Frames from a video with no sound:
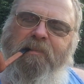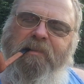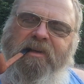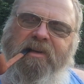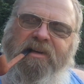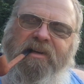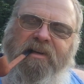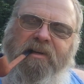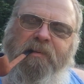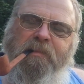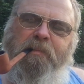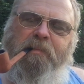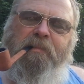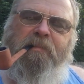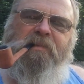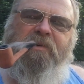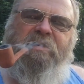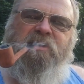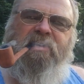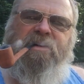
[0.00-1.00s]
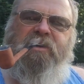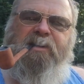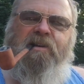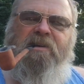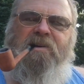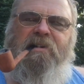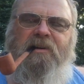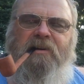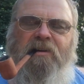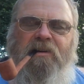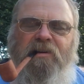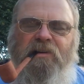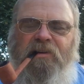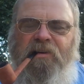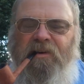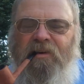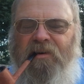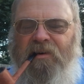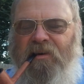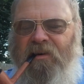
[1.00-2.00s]
me some cigars
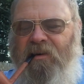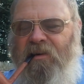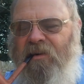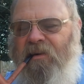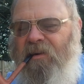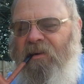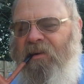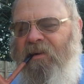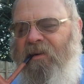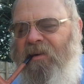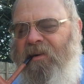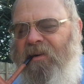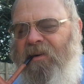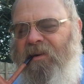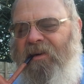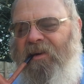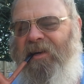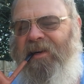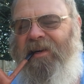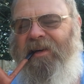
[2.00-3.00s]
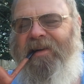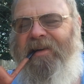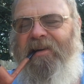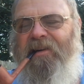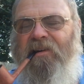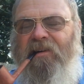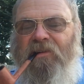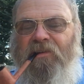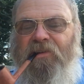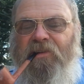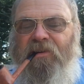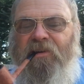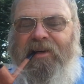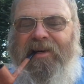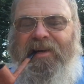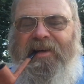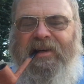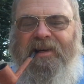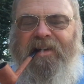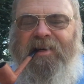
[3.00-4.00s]
that I also
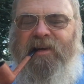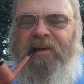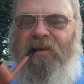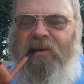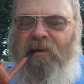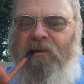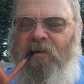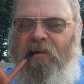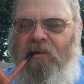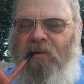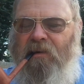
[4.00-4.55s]
got there.